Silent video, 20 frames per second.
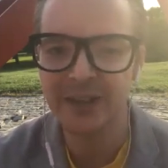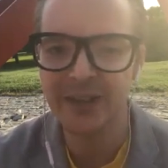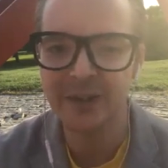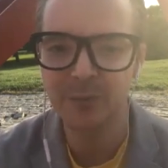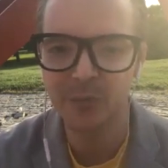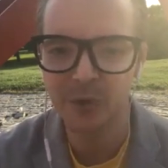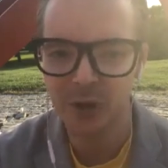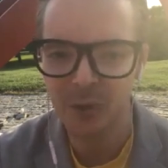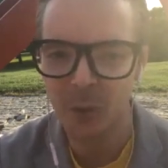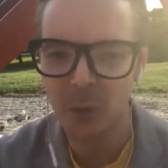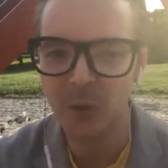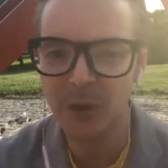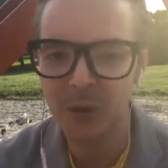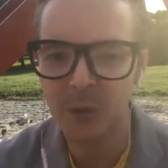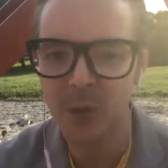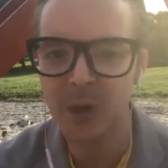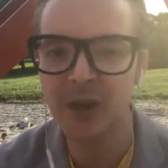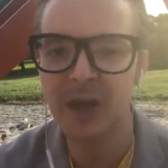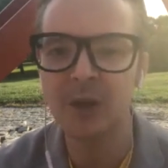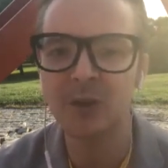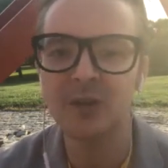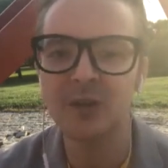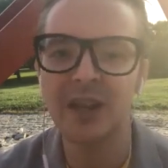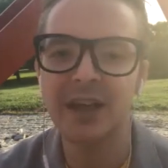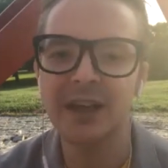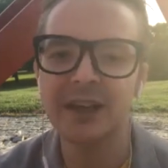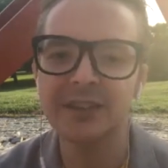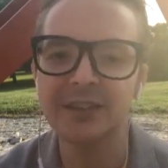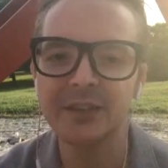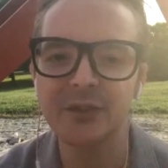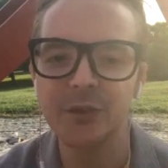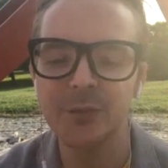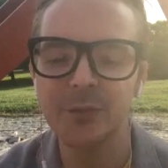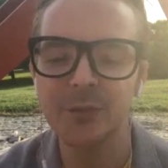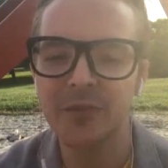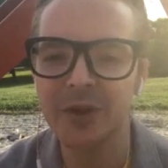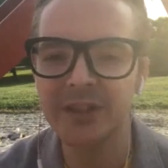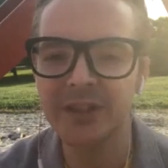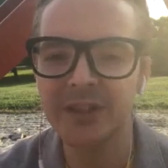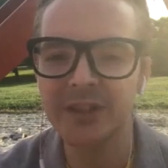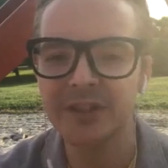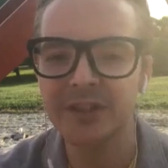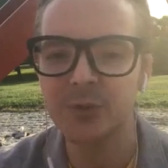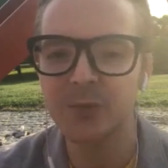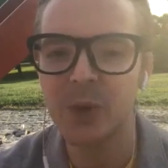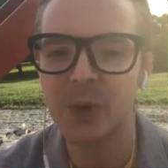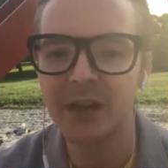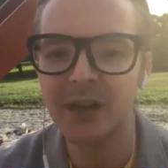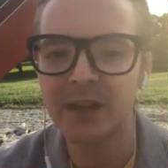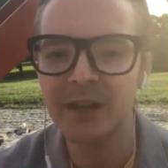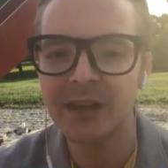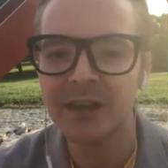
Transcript: and probably will outlast the human race as well?